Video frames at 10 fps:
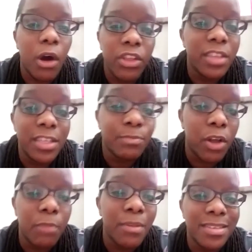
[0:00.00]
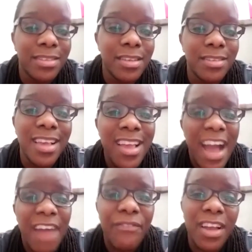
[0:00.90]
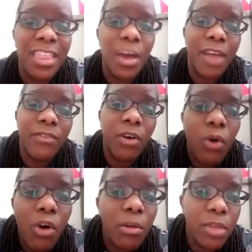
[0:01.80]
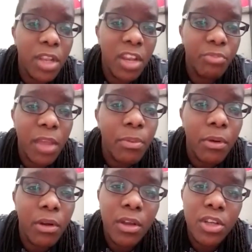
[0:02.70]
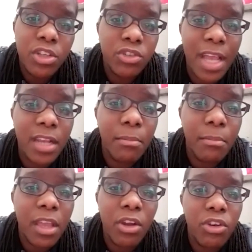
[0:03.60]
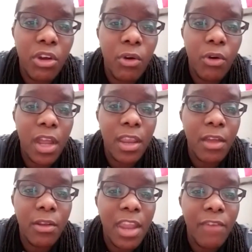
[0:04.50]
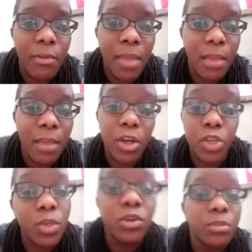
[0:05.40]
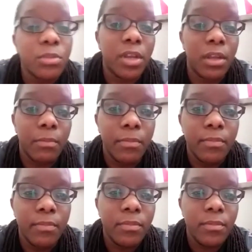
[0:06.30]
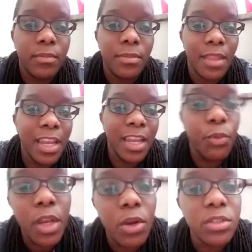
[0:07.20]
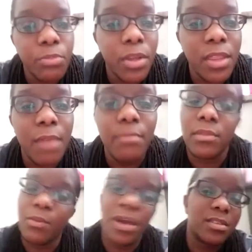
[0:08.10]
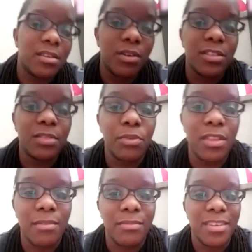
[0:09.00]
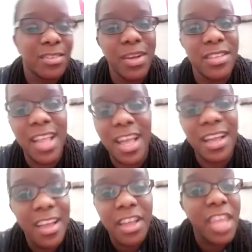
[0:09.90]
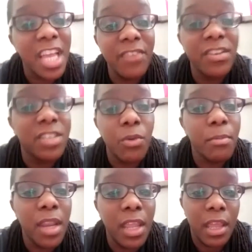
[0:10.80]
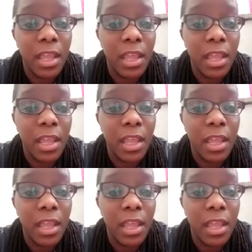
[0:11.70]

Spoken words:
these other businesses and forget that we have a whole community of people trying to make it on their own and they never make it because we don't support them. And if we don't support them, the whites are not going to support them because the whites are like, they're giving us our money.